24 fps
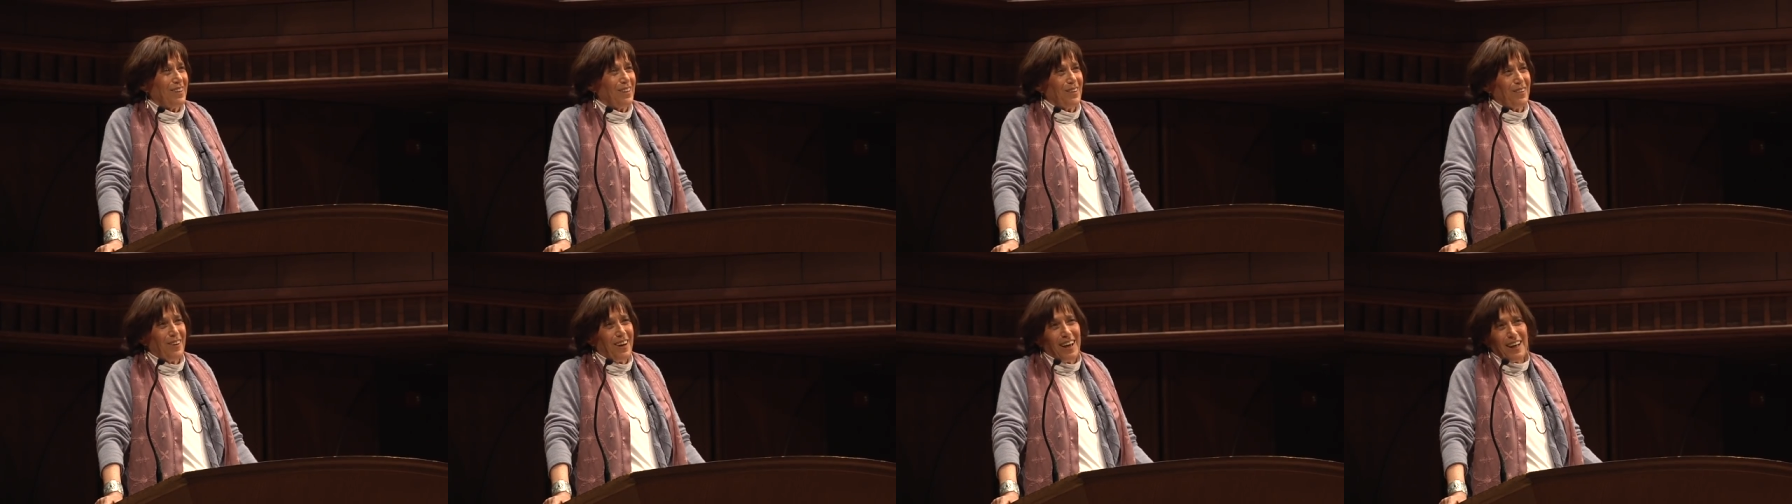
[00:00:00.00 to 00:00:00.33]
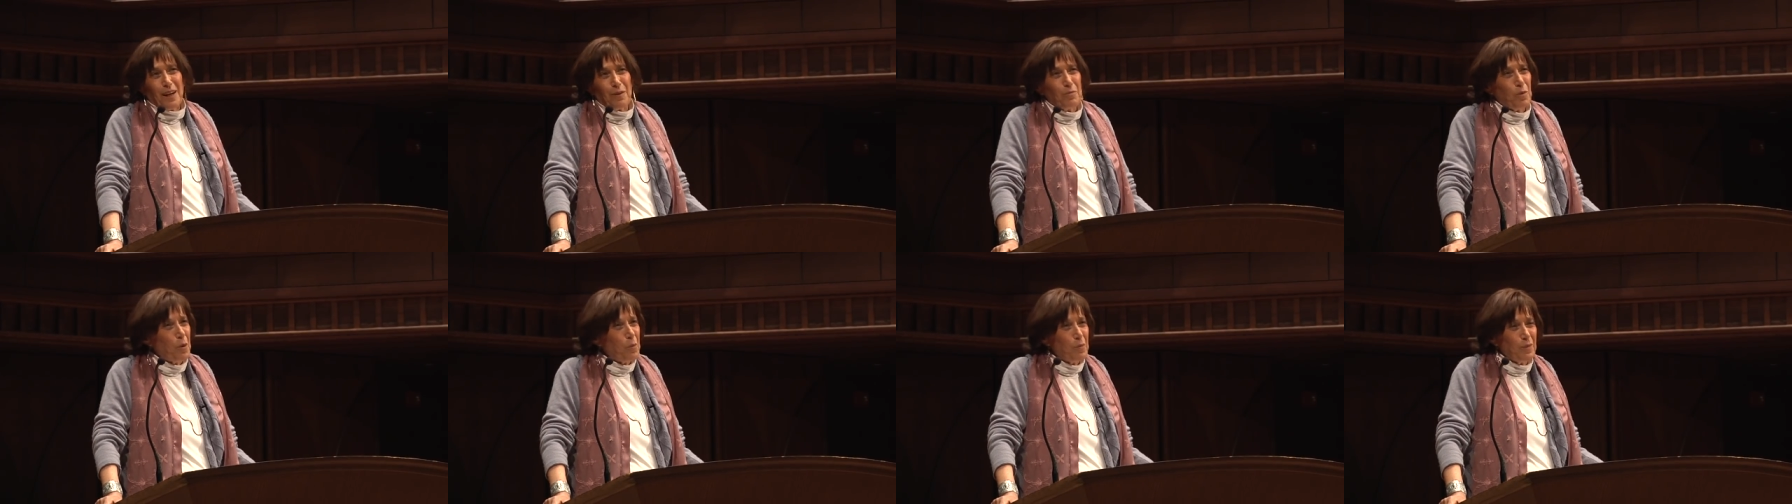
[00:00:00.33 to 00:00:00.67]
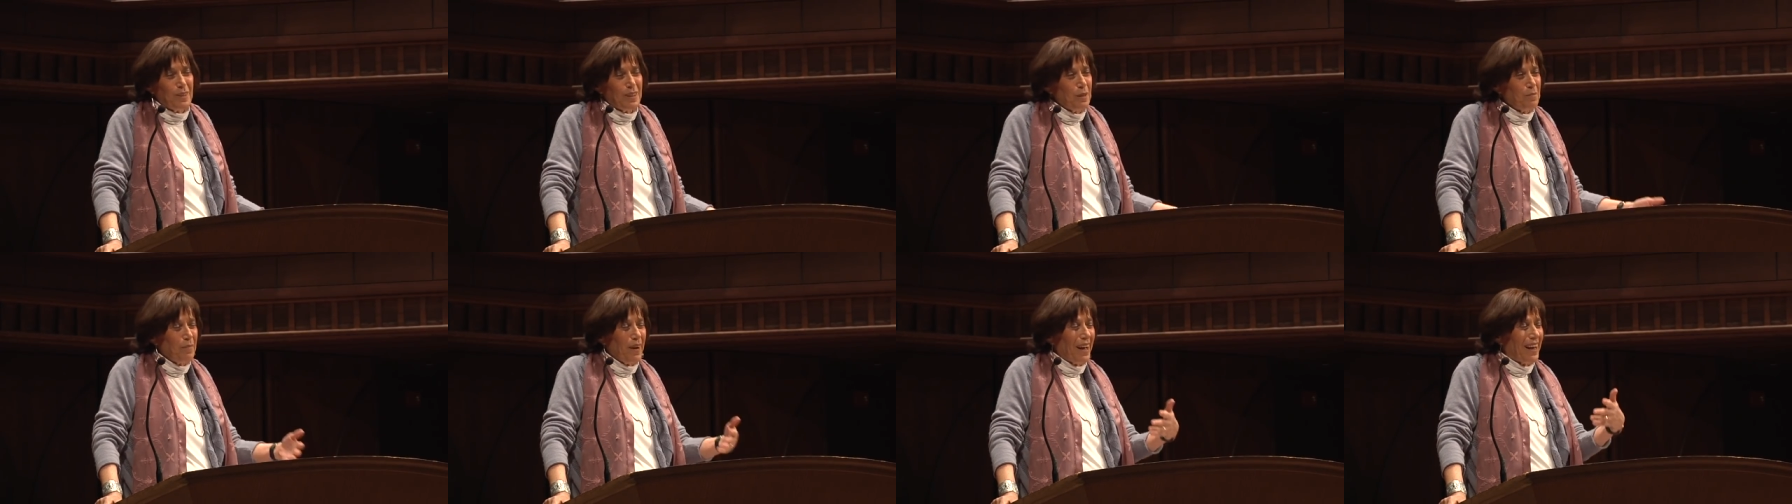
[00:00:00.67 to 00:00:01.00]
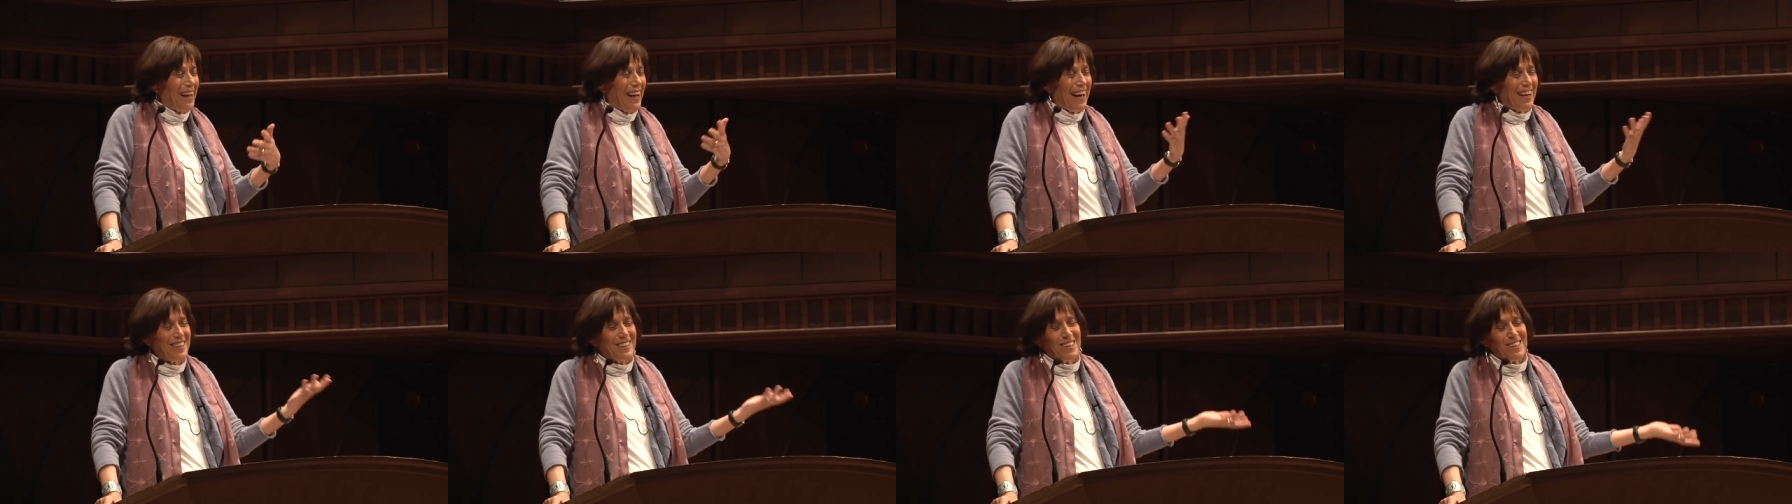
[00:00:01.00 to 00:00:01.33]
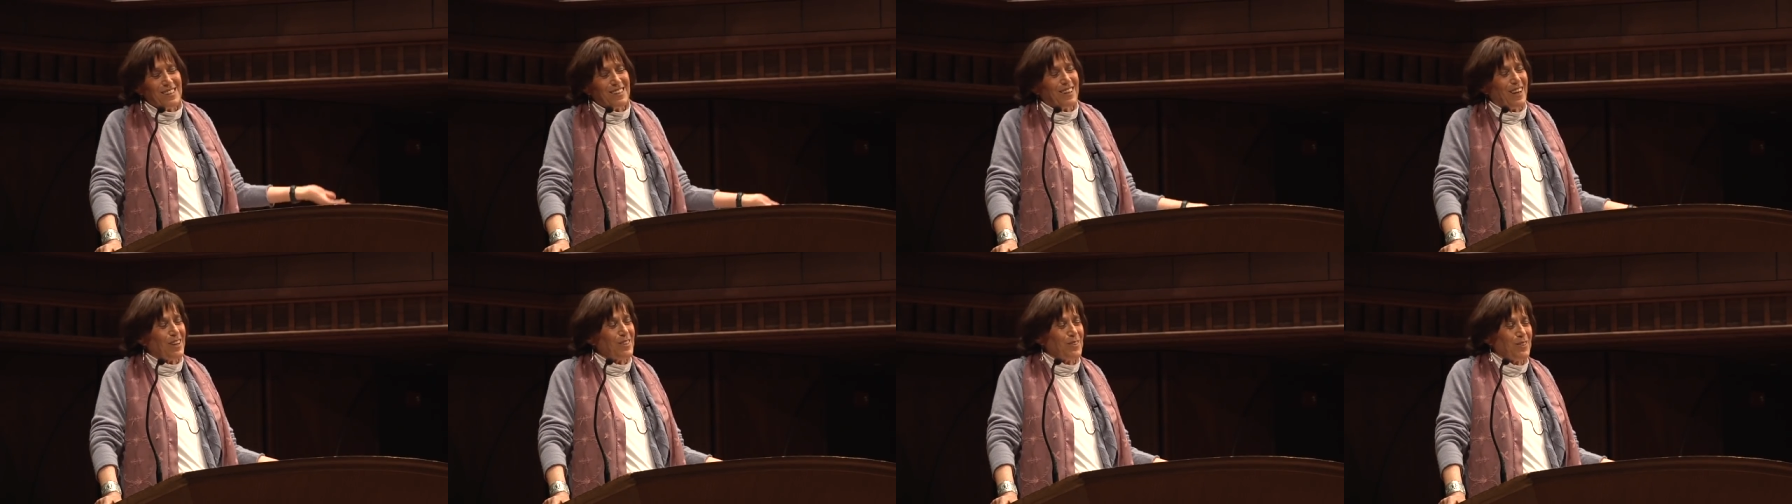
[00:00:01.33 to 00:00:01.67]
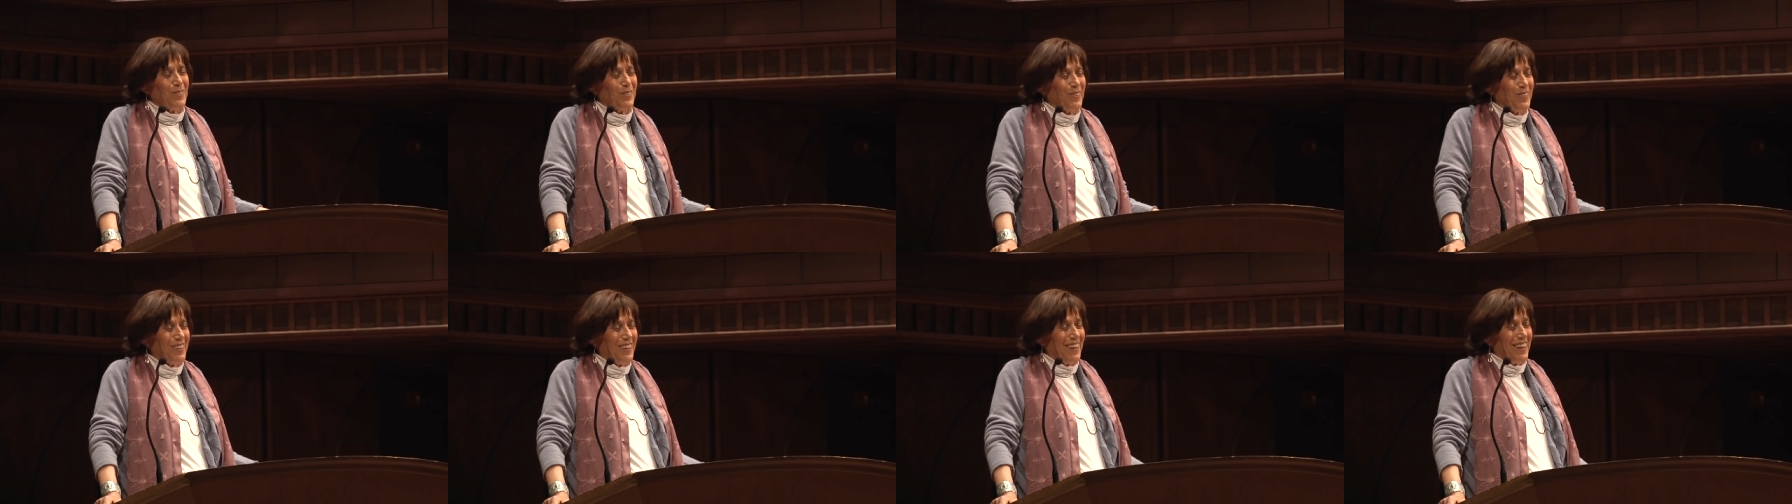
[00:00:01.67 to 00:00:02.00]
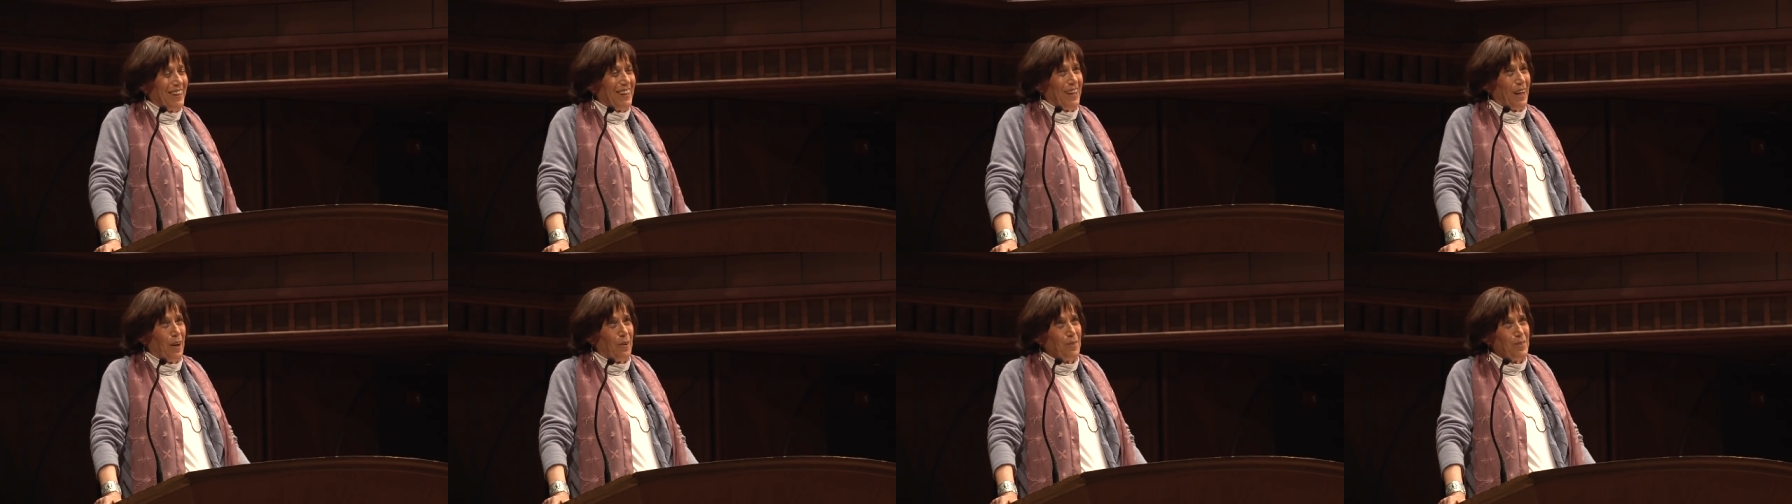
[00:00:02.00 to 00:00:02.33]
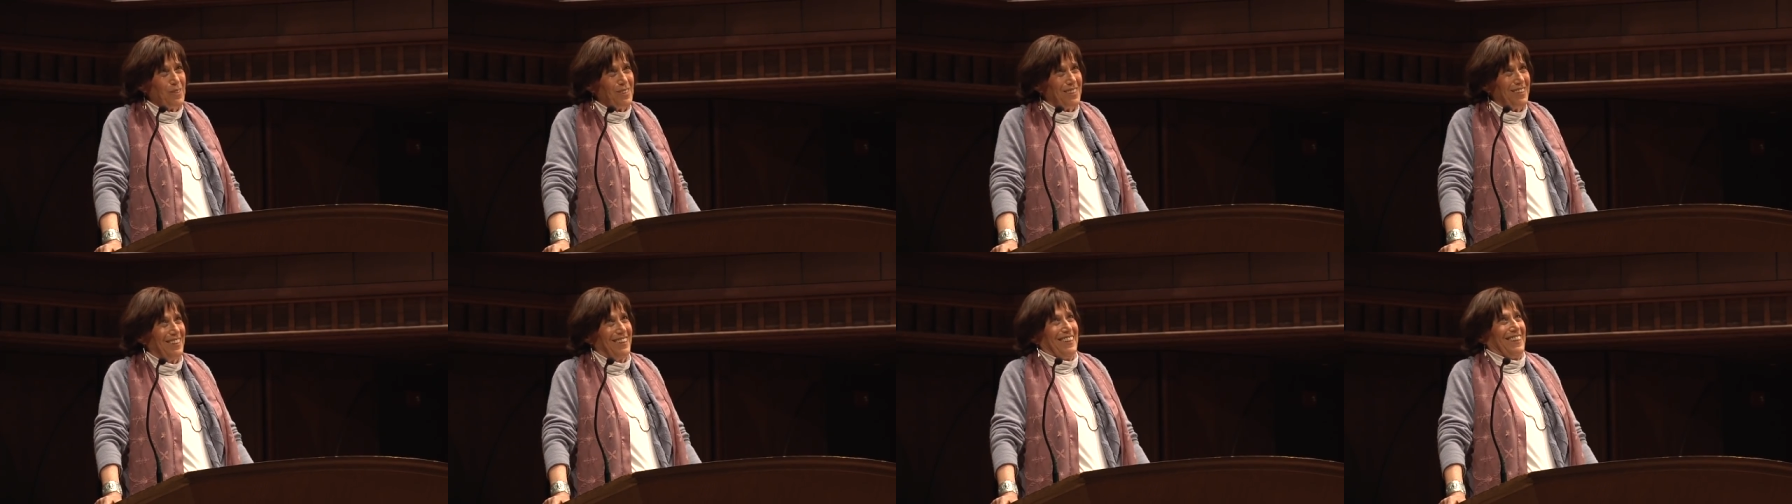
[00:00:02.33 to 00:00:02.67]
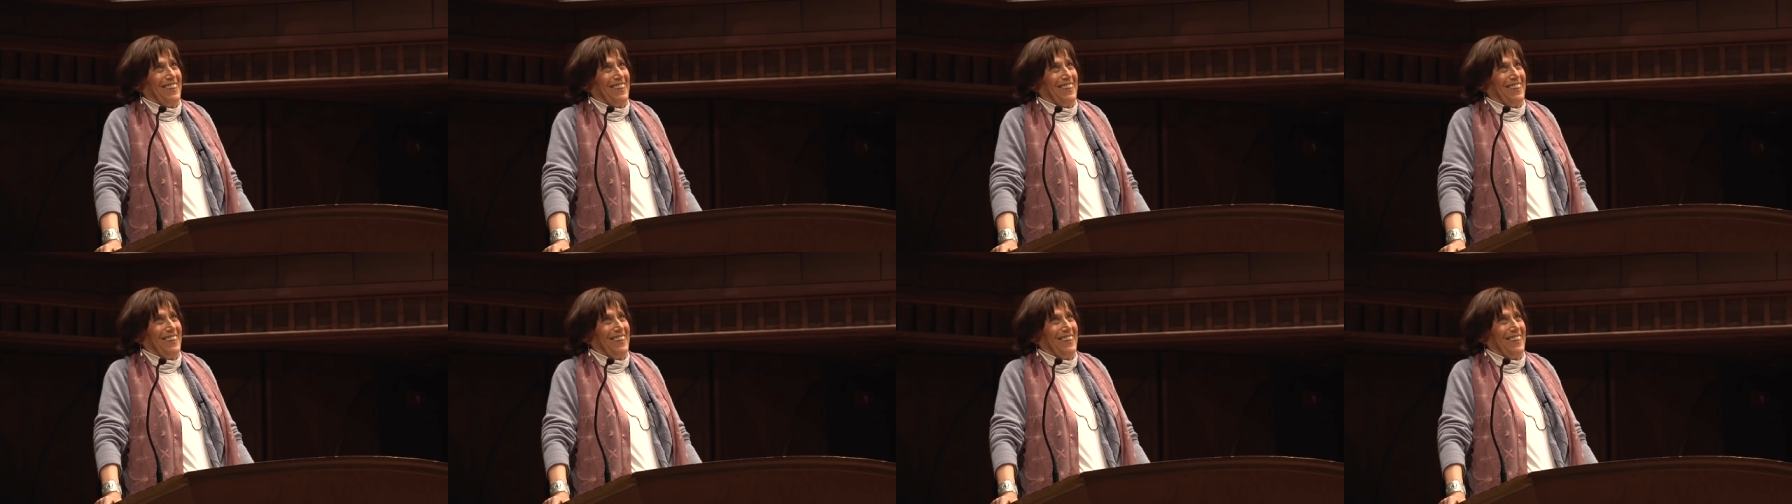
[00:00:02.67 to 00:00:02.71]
You know, I had a moment in my class discussion today that I was,